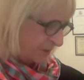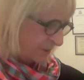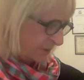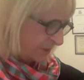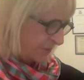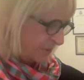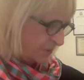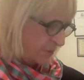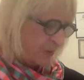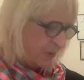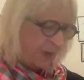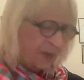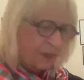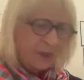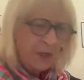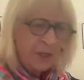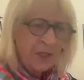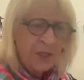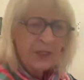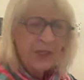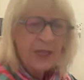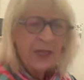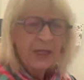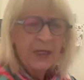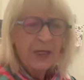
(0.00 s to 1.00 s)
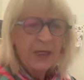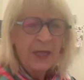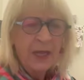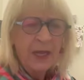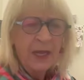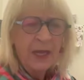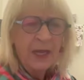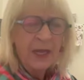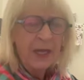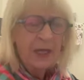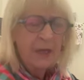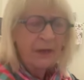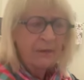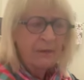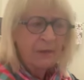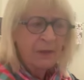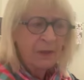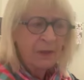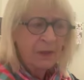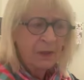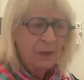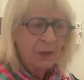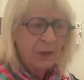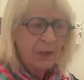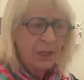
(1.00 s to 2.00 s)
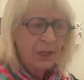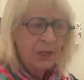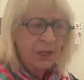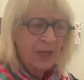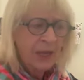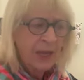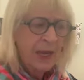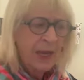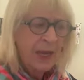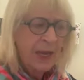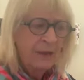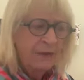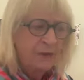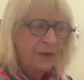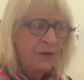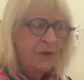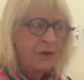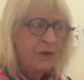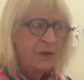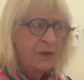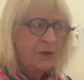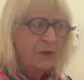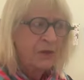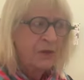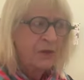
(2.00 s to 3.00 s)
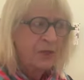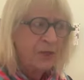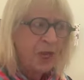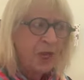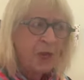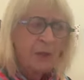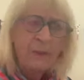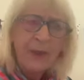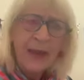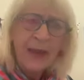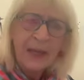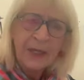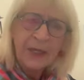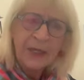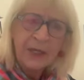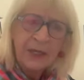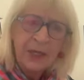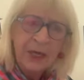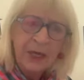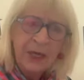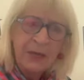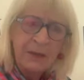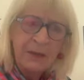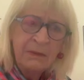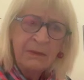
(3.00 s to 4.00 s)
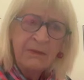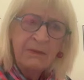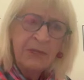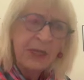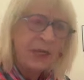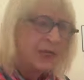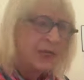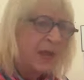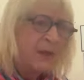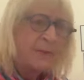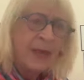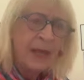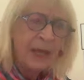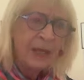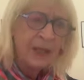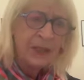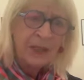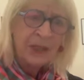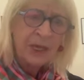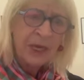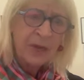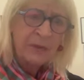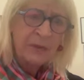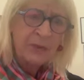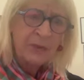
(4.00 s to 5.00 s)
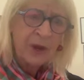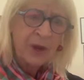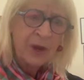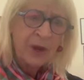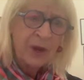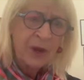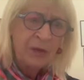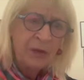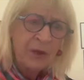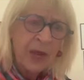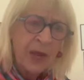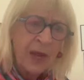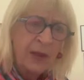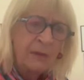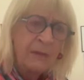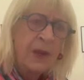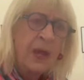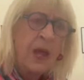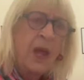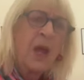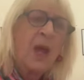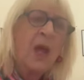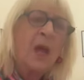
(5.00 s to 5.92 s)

There was one on a Sunday after the news, like a magazine, Sunday magazine program.